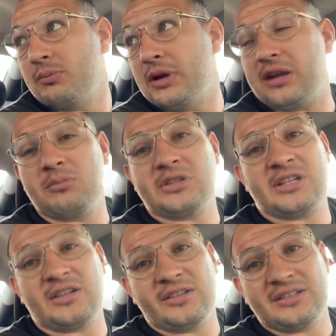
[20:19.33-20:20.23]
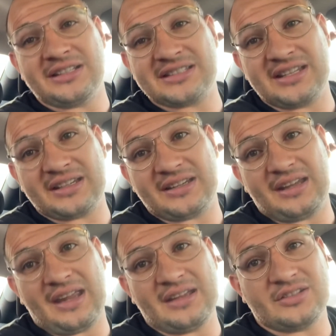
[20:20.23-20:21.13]
Being materialistic
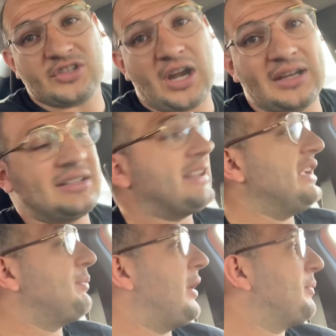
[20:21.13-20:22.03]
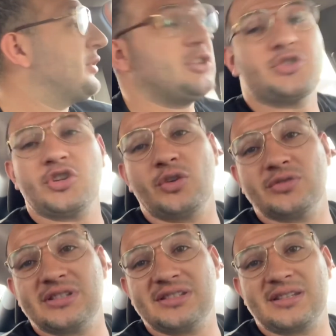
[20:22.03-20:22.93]
and trying to keep up with the
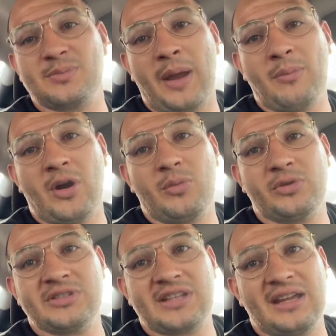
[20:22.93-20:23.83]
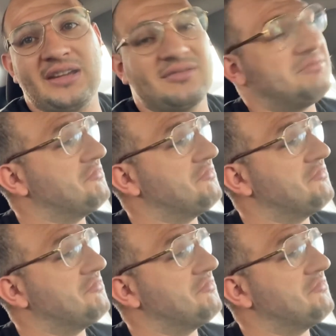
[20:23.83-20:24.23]
Joneses, as my mom would say,